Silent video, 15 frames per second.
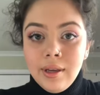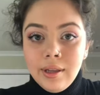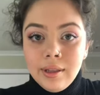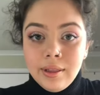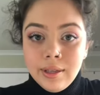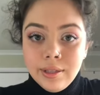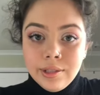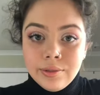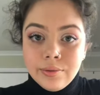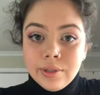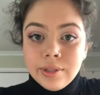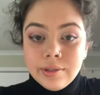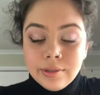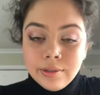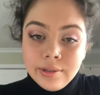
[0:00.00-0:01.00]
This
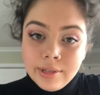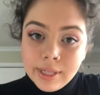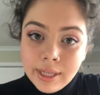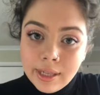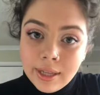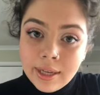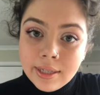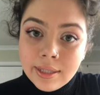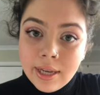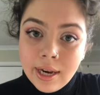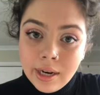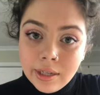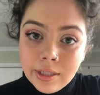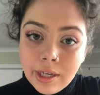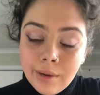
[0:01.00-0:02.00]
results in less
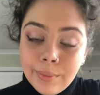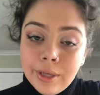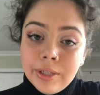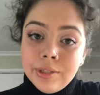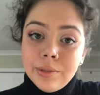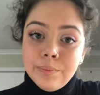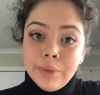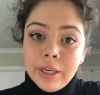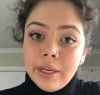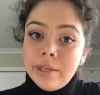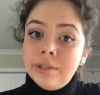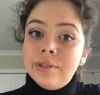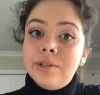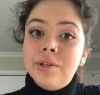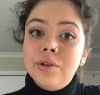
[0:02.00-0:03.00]
hair damage
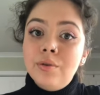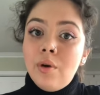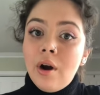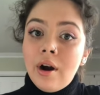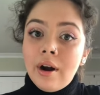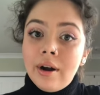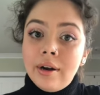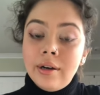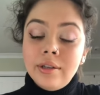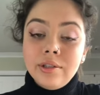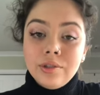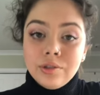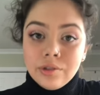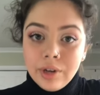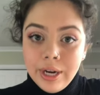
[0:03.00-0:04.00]
because you are
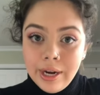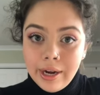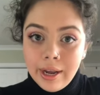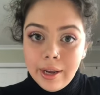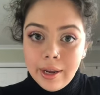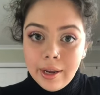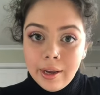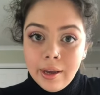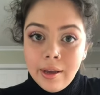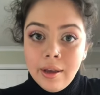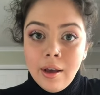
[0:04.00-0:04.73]
straightening